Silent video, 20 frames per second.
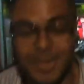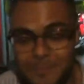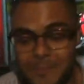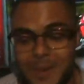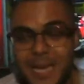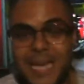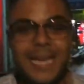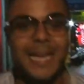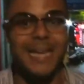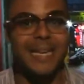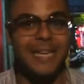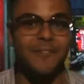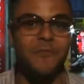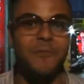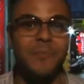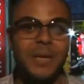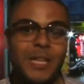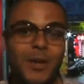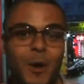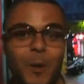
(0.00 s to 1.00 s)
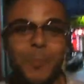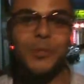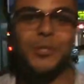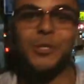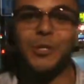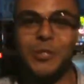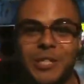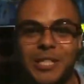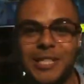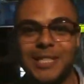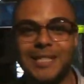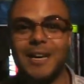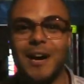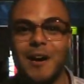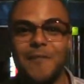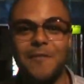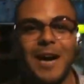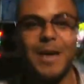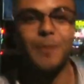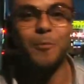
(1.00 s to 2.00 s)
in me and giving me the opportunities that
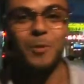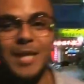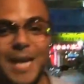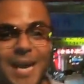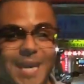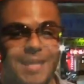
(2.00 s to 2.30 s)
I've had with